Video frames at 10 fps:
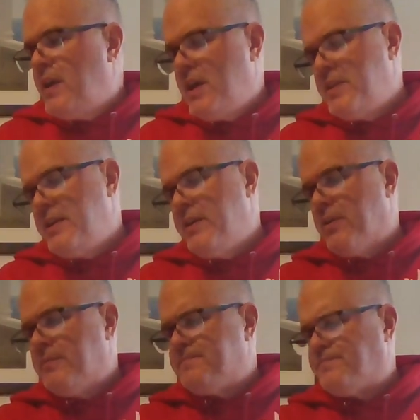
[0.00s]
And then
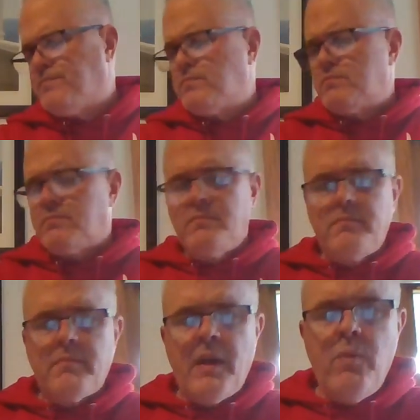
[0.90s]
here,
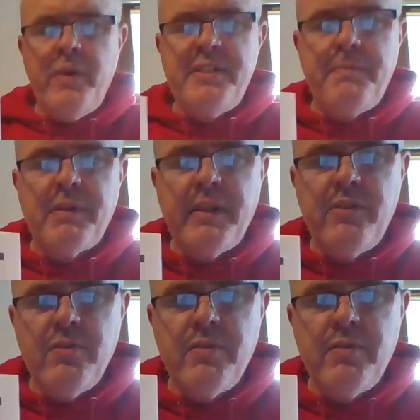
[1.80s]
we typically do